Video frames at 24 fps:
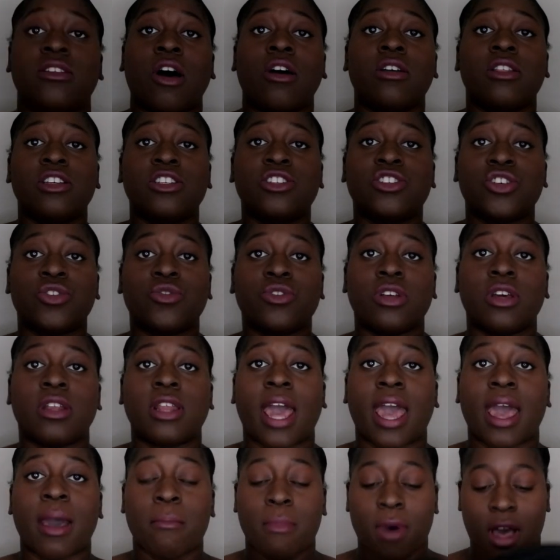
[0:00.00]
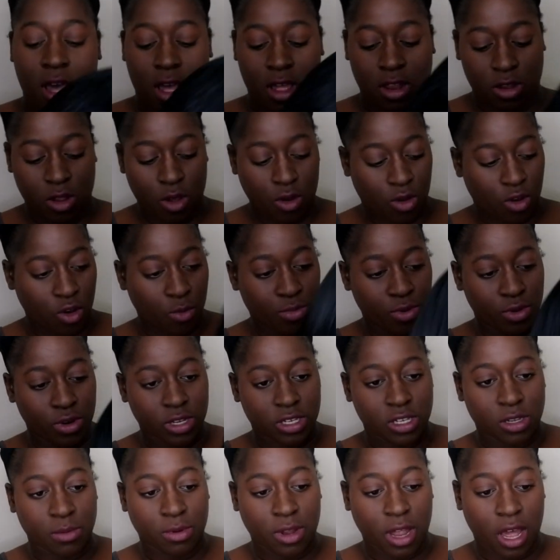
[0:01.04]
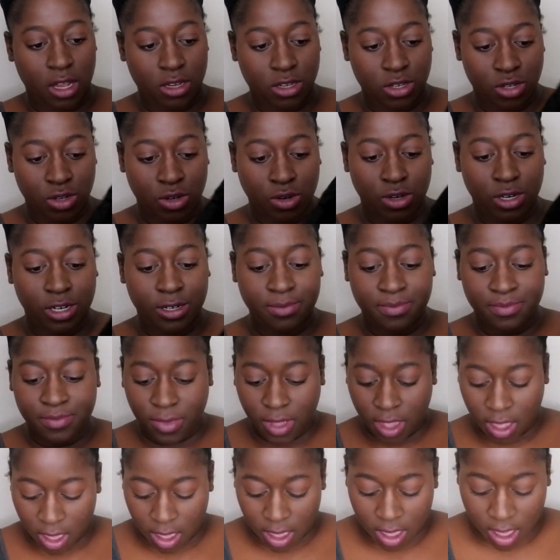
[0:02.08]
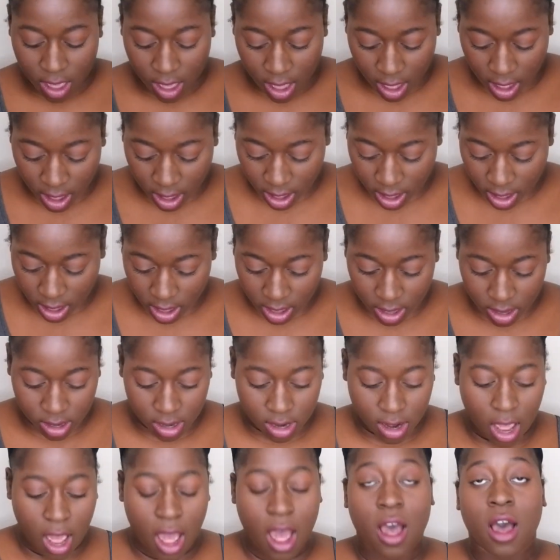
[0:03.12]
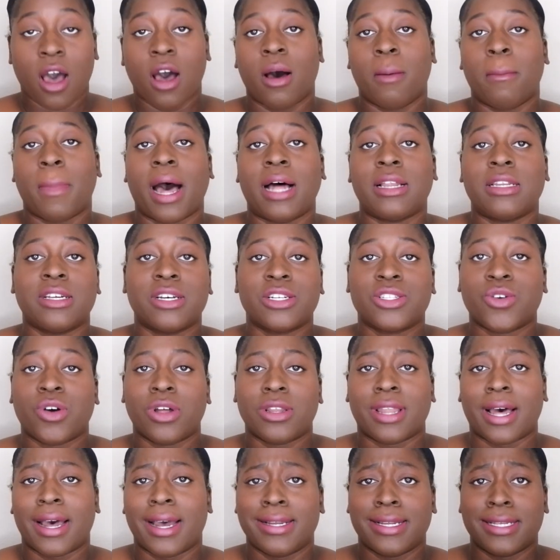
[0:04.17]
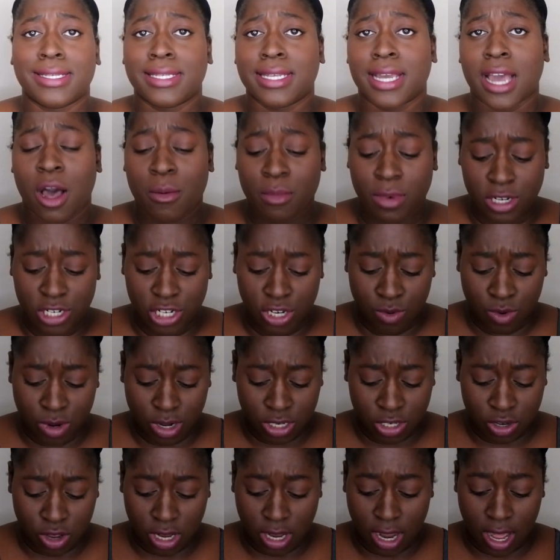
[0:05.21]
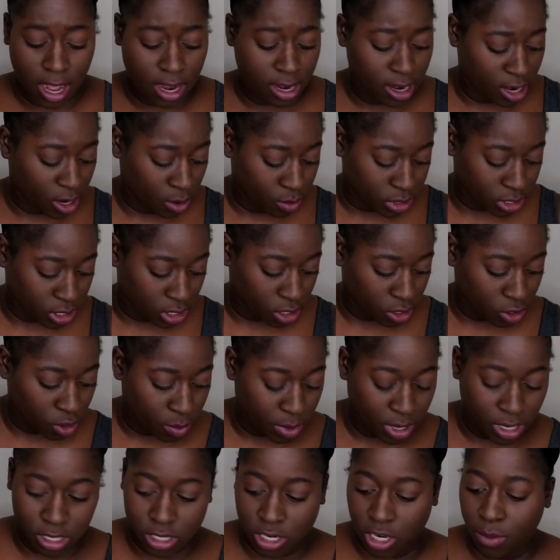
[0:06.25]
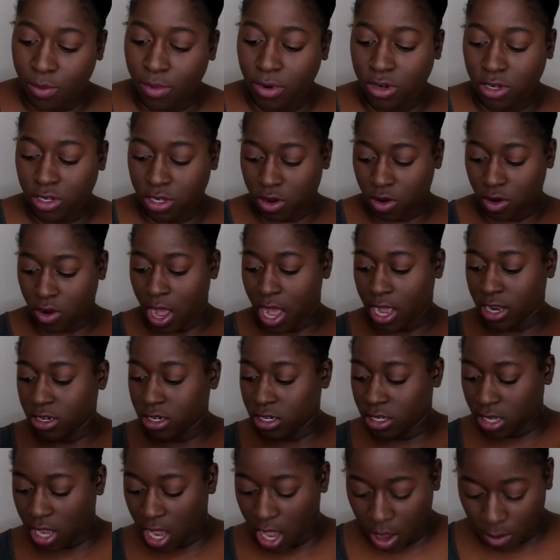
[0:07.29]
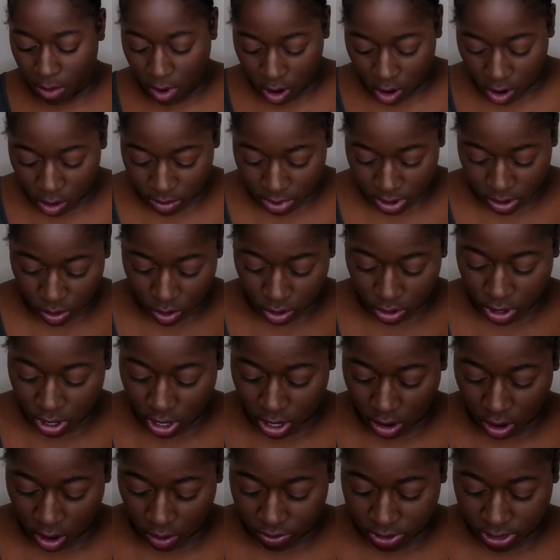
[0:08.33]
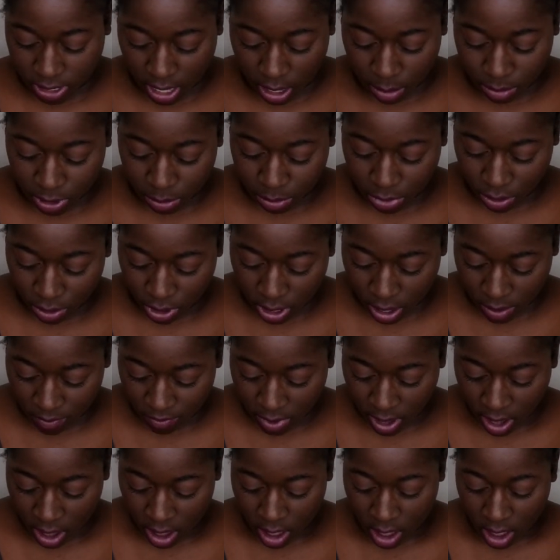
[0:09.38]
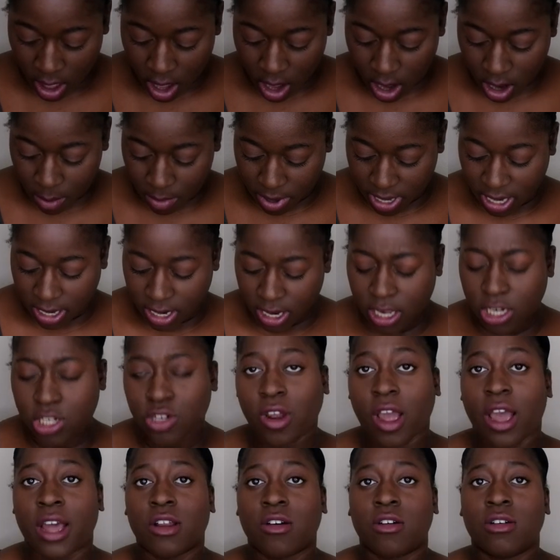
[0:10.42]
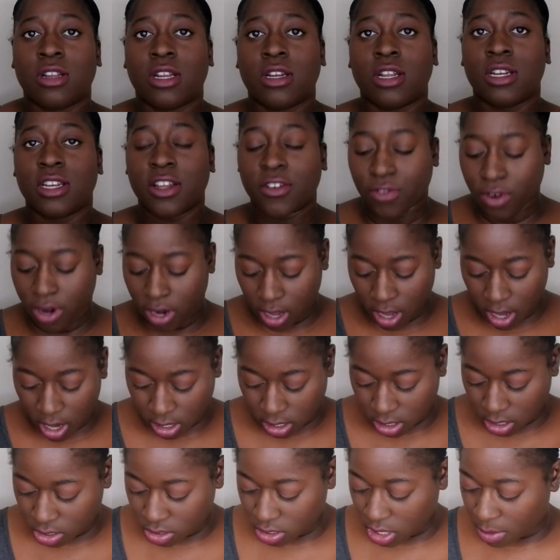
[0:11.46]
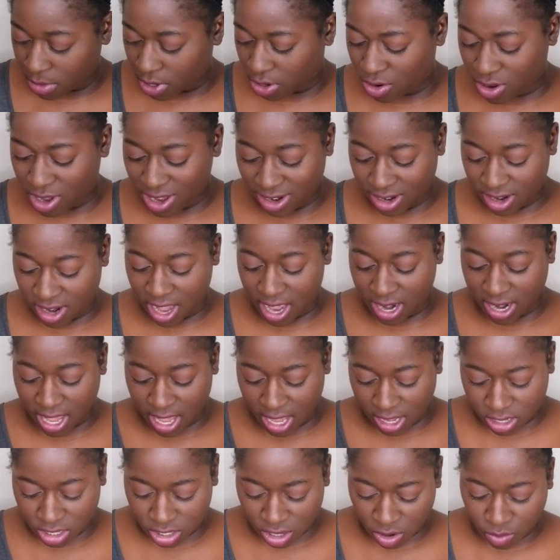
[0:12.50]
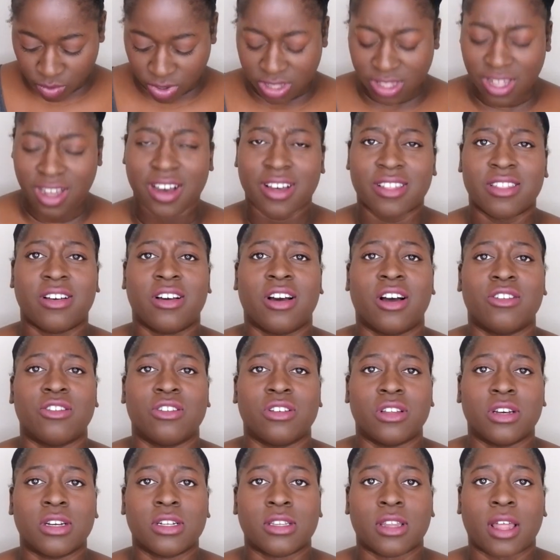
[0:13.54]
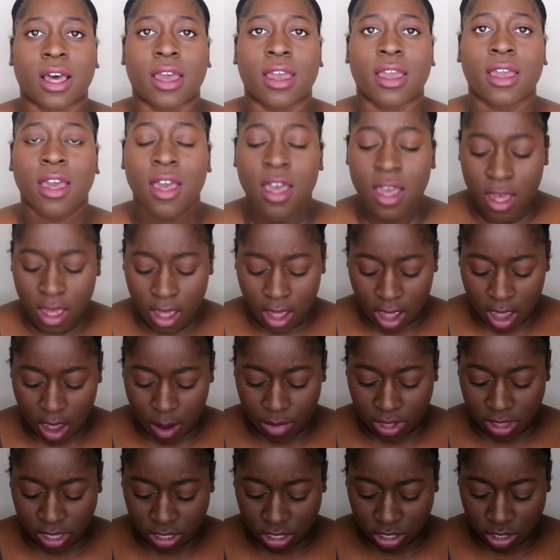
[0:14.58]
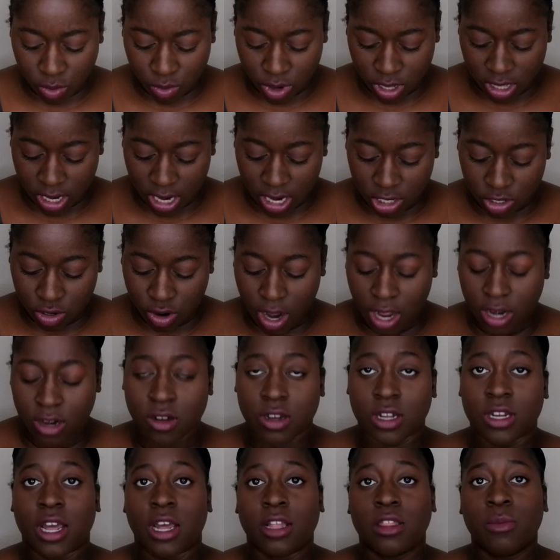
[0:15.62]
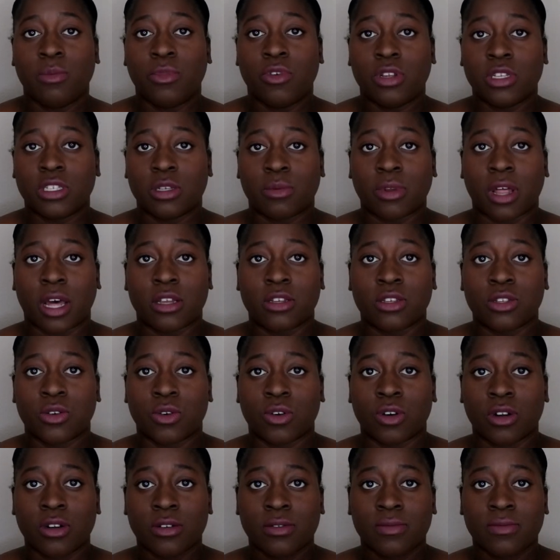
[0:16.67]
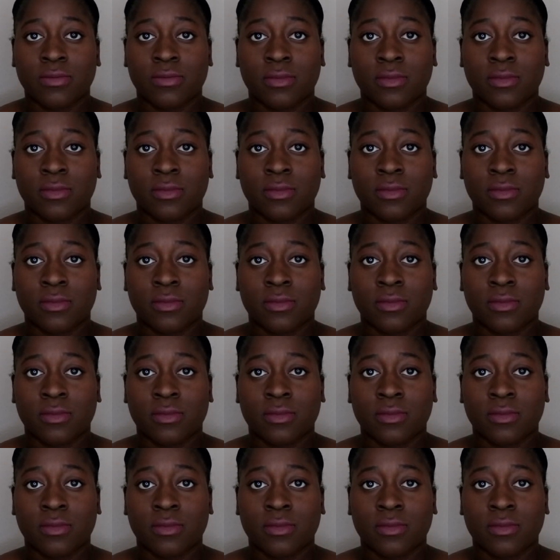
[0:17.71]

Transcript: saw this unit at my local beauty supply store, and um, I looked online to see how much it was online, and it was a little bit cheaper. So I just came home and ordered it off Sam's Beauty. Um, but I did try it on in a different color, so I'm going to go ahead and kind of insert what the other color looked like. Um, but this is the one that I tried on at the beauty supply store.